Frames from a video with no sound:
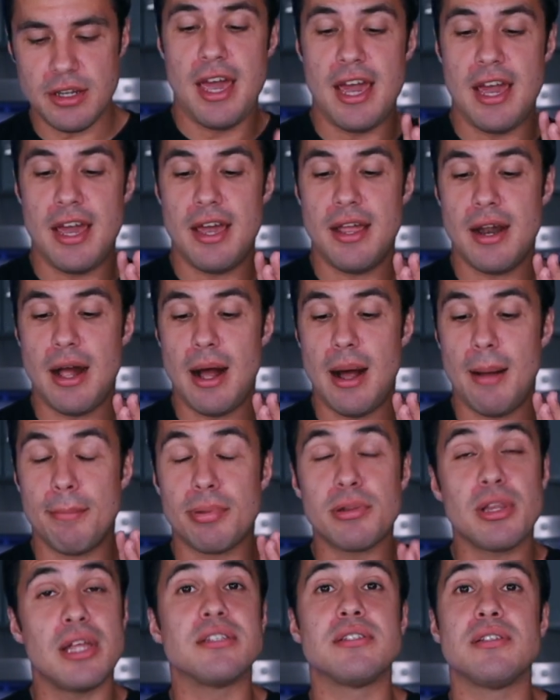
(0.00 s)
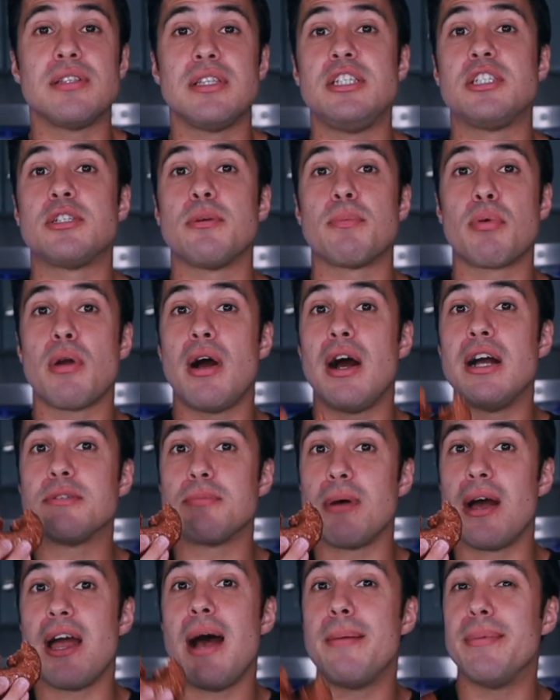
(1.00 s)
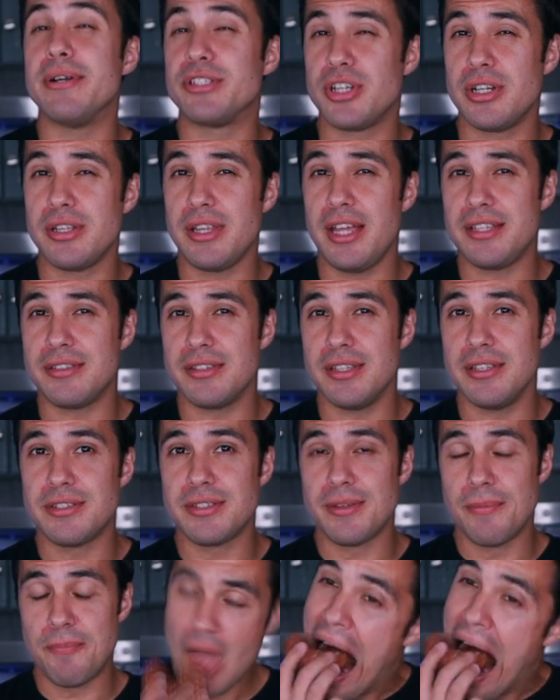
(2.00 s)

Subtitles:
and I'm pleasantly surprised by how much I like this.